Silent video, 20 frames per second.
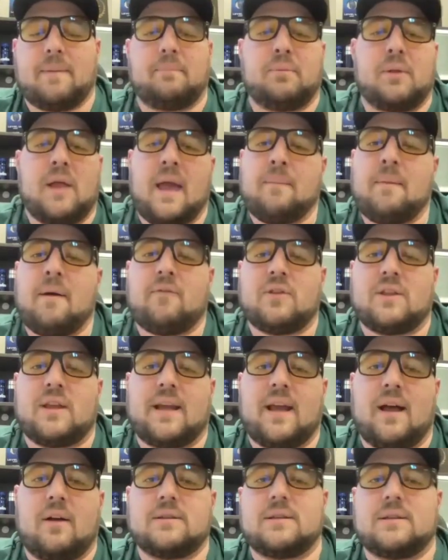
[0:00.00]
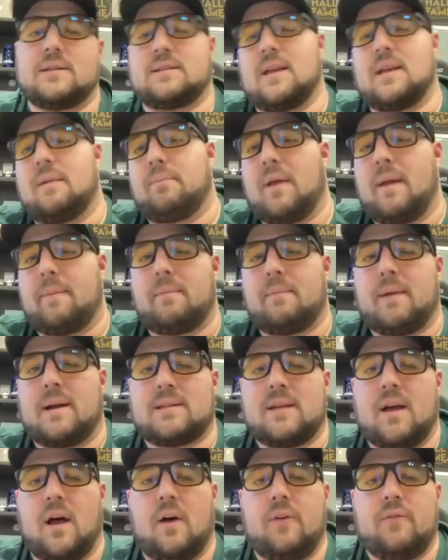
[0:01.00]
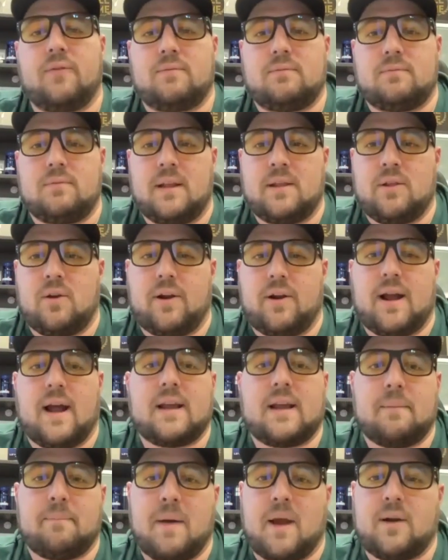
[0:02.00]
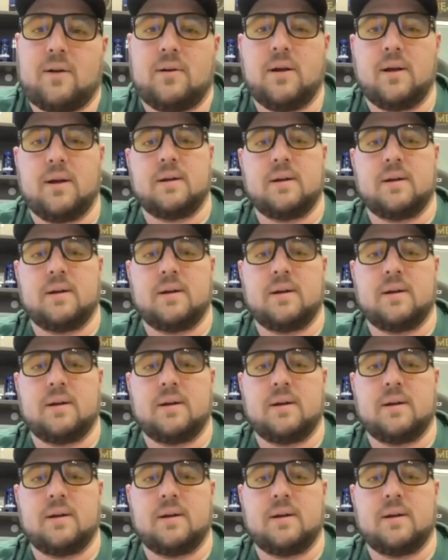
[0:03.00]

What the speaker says: to blame everything else instead of blaming myself and learning how to get better,